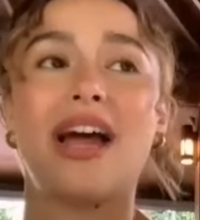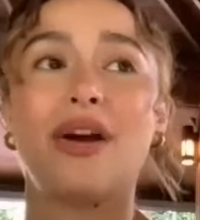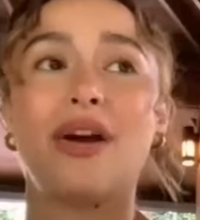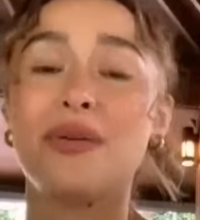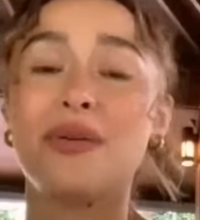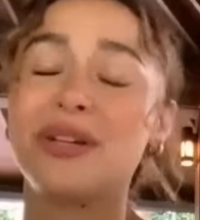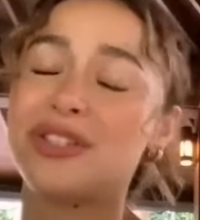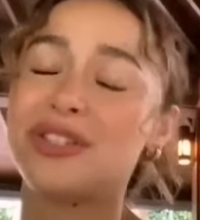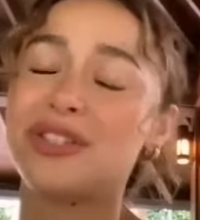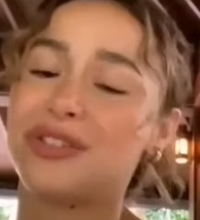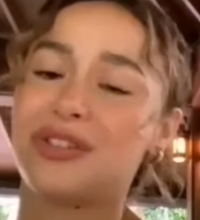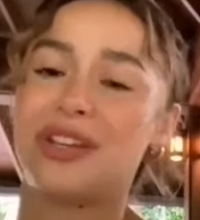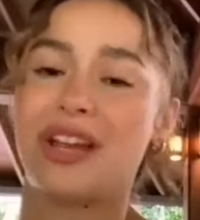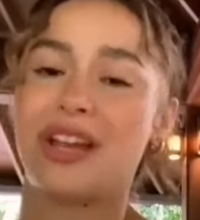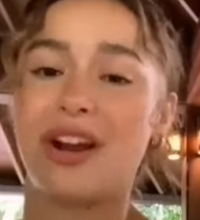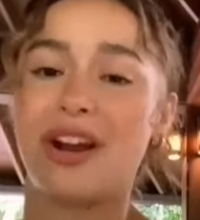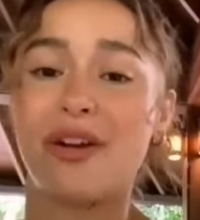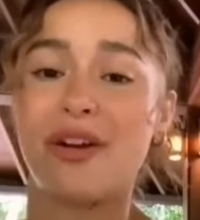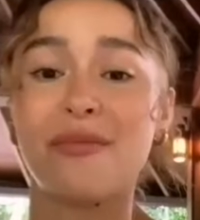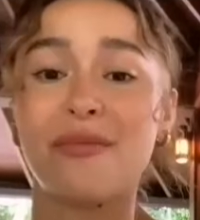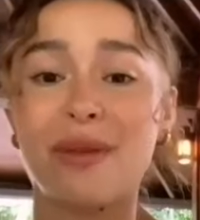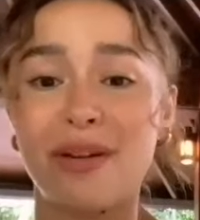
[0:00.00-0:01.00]
I always took
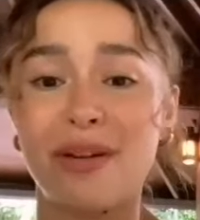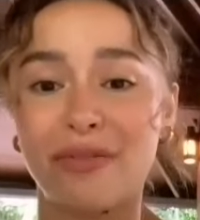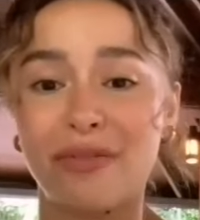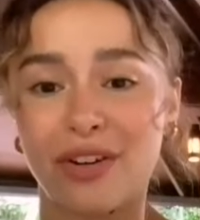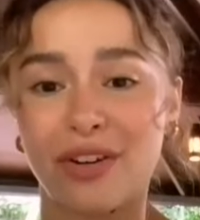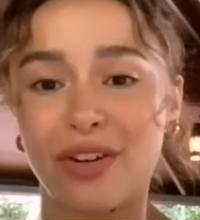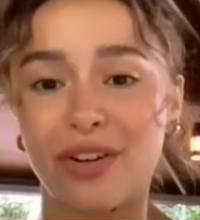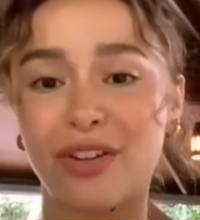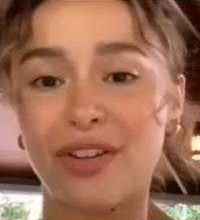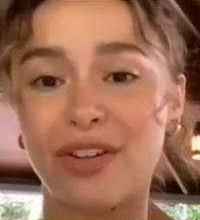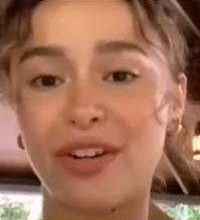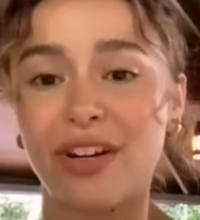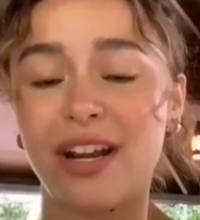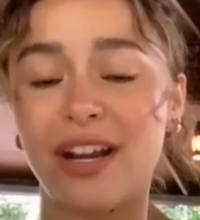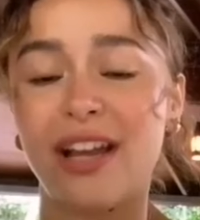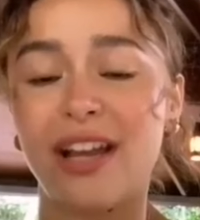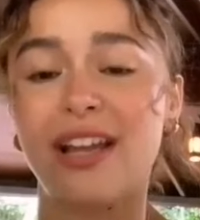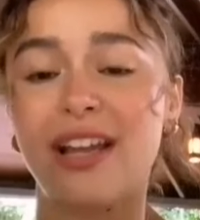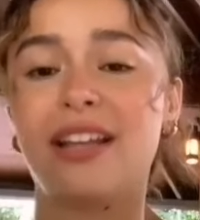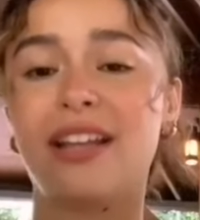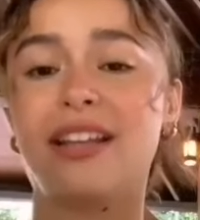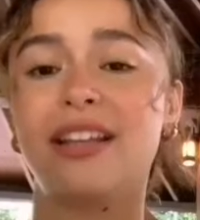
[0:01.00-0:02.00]
care of my father,
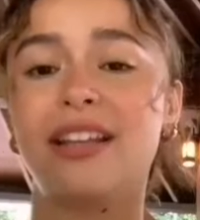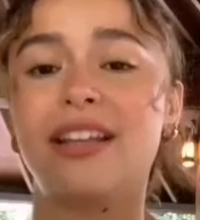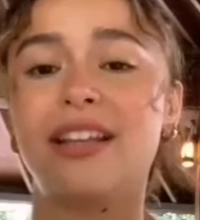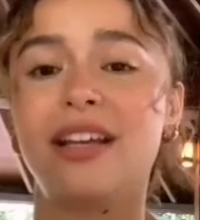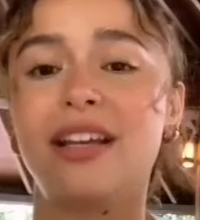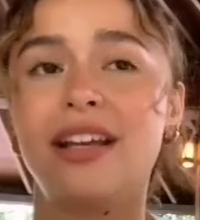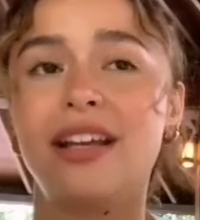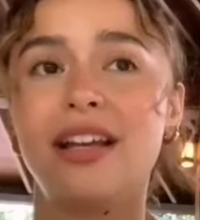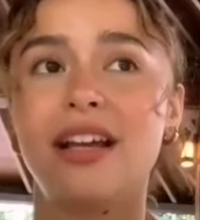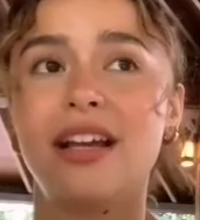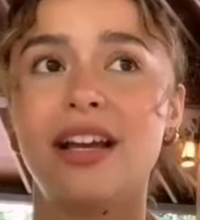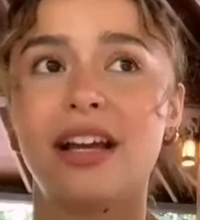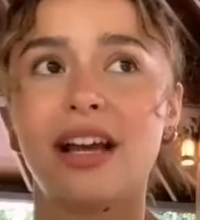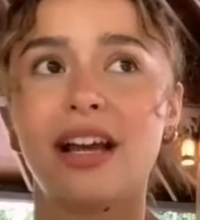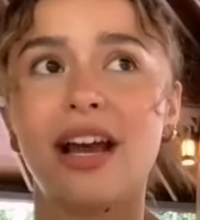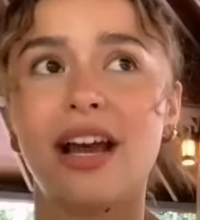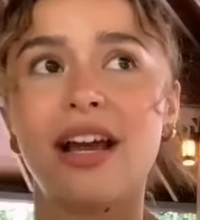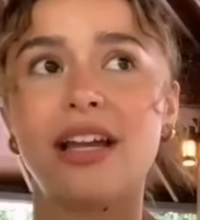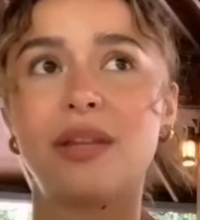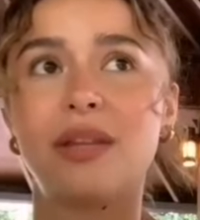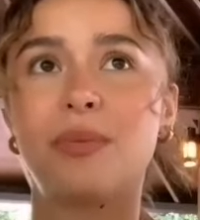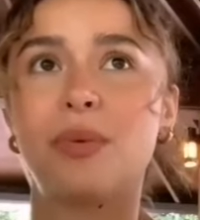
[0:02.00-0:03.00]
and
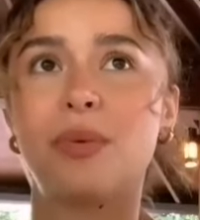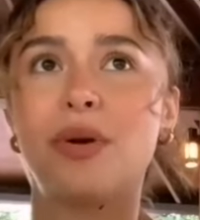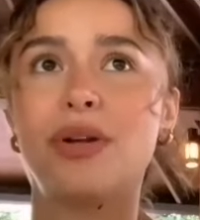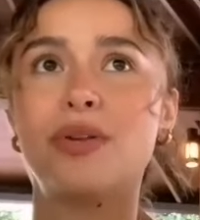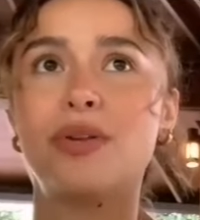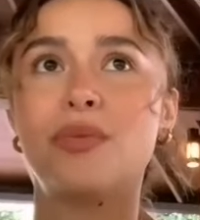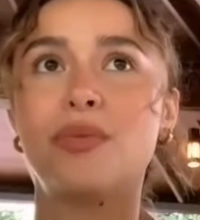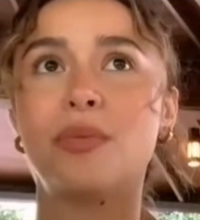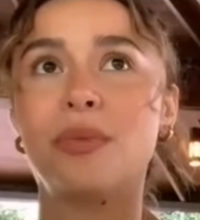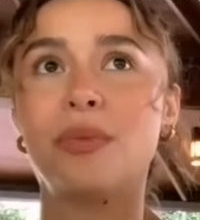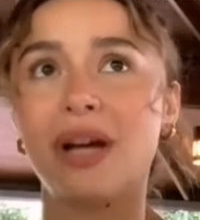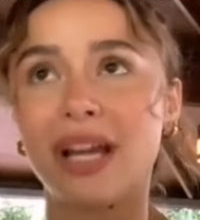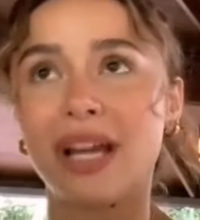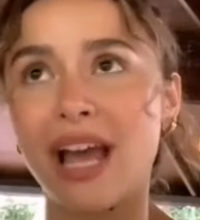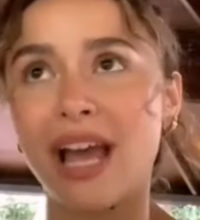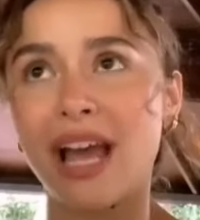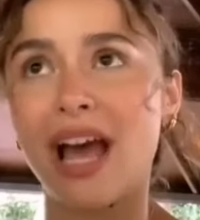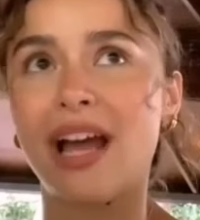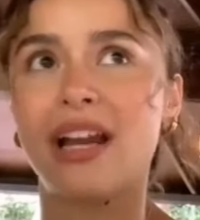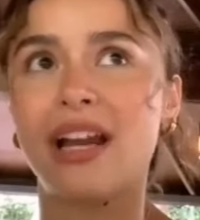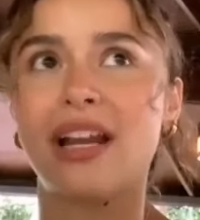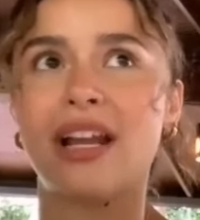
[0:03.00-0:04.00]
kahit po anong
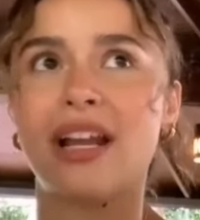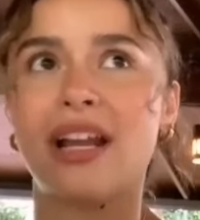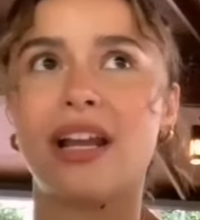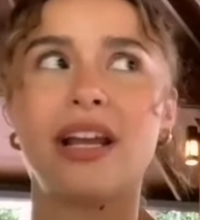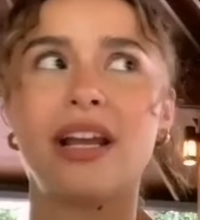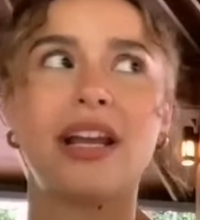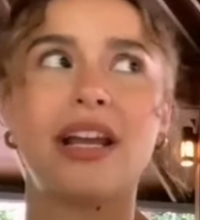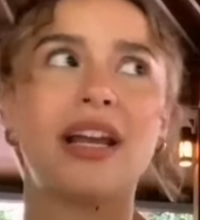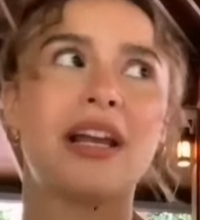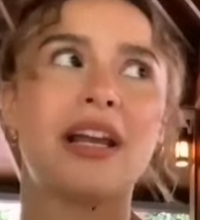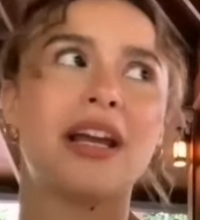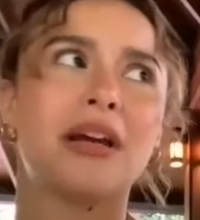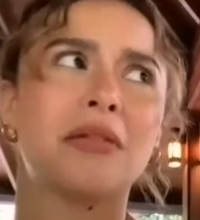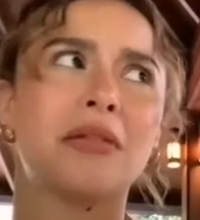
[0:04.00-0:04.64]
mangyari,